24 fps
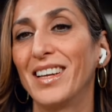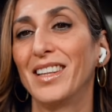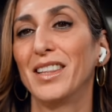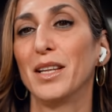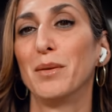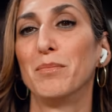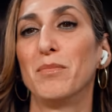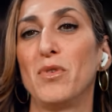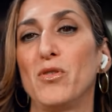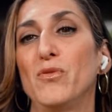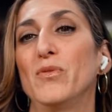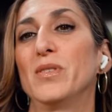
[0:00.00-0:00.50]
in the
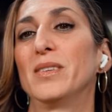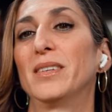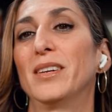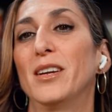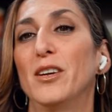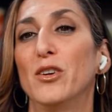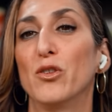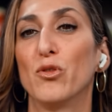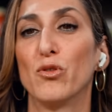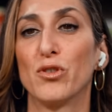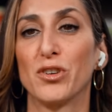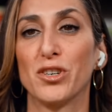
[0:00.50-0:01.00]
moment
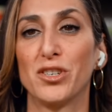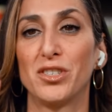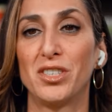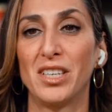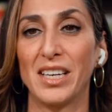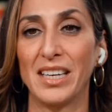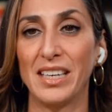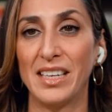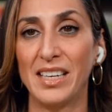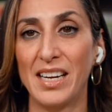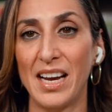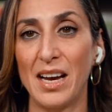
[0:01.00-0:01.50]
in order
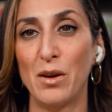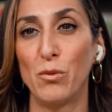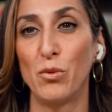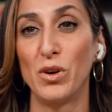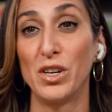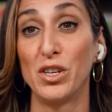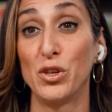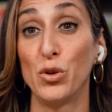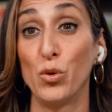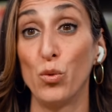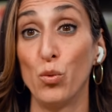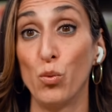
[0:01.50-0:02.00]
to get
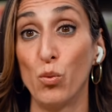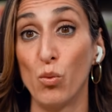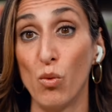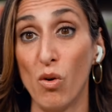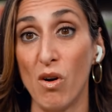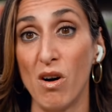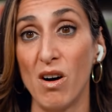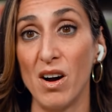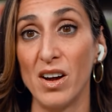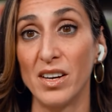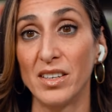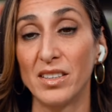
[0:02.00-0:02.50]
what you
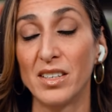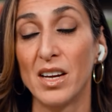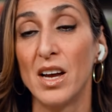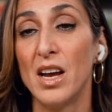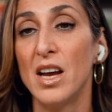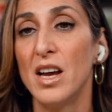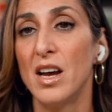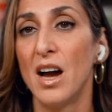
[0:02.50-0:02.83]
want.